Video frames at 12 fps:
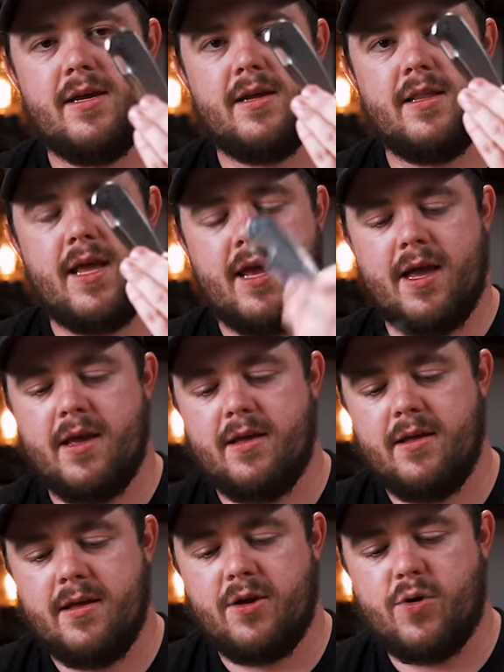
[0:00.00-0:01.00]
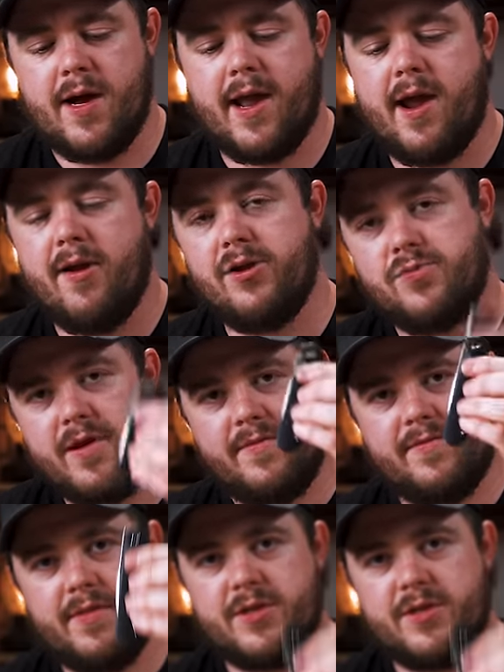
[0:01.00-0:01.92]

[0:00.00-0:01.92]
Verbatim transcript: The Quiet Carry Drift,